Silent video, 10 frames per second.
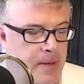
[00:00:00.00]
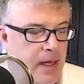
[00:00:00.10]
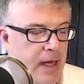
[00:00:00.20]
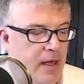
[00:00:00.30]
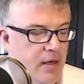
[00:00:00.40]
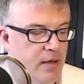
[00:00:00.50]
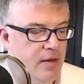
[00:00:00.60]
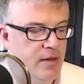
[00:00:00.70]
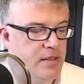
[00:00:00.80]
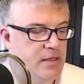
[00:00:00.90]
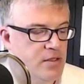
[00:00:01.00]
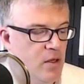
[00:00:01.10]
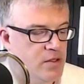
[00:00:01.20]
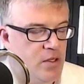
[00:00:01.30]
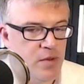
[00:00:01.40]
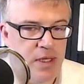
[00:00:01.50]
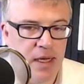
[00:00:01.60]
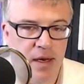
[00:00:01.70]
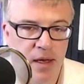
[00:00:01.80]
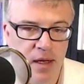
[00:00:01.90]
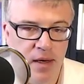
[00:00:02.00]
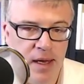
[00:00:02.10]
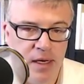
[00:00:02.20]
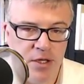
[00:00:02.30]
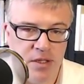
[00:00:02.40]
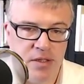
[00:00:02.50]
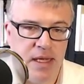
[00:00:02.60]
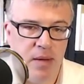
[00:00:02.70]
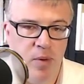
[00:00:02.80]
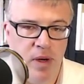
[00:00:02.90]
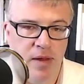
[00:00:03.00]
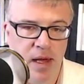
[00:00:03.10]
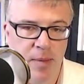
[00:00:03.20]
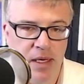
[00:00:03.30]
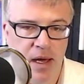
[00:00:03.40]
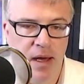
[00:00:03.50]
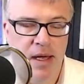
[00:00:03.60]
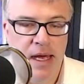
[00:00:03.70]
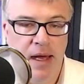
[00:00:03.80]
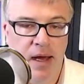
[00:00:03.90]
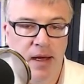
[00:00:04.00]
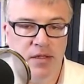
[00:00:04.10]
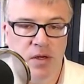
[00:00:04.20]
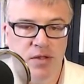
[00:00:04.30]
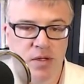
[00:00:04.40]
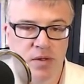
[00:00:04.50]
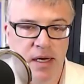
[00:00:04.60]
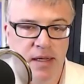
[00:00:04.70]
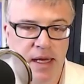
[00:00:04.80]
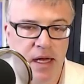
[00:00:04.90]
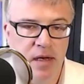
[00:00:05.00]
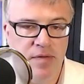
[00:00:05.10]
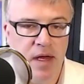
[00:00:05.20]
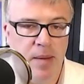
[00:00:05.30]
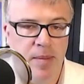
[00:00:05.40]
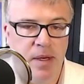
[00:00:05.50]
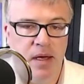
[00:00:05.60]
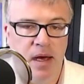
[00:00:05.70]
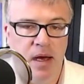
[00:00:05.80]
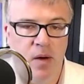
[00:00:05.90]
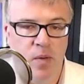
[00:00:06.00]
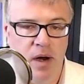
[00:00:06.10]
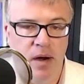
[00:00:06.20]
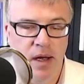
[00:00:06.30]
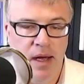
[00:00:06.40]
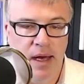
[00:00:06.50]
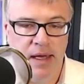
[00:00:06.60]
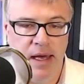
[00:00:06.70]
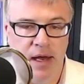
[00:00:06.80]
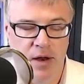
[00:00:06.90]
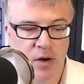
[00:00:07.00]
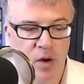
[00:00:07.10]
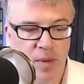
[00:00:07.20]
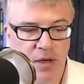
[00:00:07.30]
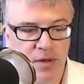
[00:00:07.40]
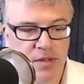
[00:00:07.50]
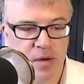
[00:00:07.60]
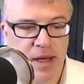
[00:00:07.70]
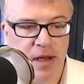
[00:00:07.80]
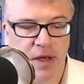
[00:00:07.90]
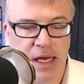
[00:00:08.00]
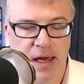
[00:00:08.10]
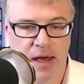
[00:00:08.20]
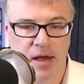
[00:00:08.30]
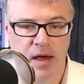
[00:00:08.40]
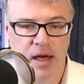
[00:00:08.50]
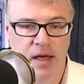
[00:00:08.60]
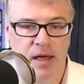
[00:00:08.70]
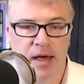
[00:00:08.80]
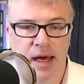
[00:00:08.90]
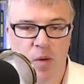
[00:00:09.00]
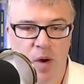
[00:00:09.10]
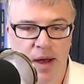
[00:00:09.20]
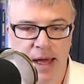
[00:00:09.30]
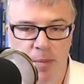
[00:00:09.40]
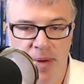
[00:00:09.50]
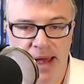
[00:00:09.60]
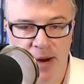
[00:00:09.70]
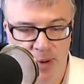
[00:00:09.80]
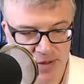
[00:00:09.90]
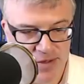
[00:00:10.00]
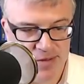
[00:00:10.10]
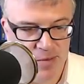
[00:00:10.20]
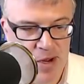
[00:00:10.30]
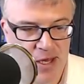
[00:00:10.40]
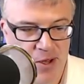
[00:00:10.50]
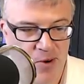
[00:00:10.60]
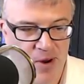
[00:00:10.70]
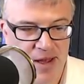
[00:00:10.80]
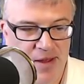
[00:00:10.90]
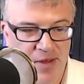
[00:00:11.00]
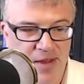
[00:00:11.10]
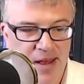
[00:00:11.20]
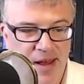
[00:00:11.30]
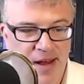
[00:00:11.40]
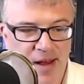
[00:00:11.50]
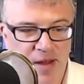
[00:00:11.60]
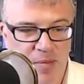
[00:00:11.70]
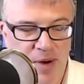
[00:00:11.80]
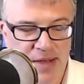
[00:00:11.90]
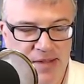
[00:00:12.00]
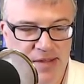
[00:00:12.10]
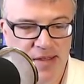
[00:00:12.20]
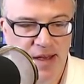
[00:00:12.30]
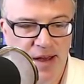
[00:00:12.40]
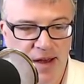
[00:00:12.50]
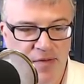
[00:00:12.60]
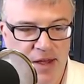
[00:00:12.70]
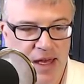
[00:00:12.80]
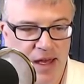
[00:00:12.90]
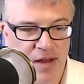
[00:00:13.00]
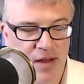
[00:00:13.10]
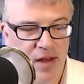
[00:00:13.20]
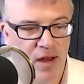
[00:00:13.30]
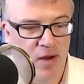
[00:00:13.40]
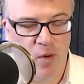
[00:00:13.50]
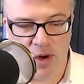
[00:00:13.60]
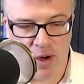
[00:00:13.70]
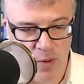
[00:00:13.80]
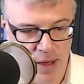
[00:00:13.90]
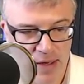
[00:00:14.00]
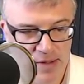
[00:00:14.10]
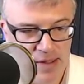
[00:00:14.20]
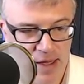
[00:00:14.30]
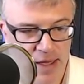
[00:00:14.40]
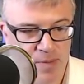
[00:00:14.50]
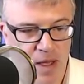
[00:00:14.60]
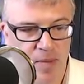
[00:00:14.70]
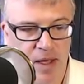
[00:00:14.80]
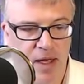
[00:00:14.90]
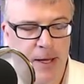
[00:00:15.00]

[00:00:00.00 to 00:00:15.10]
And this is also done not just at that point in the Amidah, it's also done at the end of the Amidah where, again, nobody turns their back on the king. You got to walk out backwards when you're in the presence of the king or queen, as the case may be.